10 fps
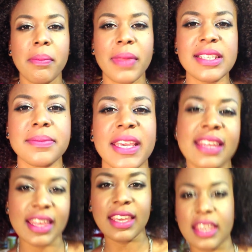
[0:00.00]
Bless me,
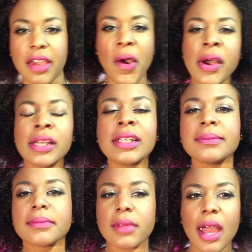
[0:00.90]
thank you.
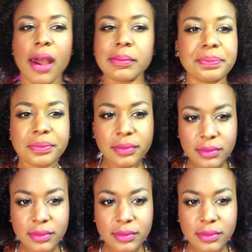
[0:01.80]
Um,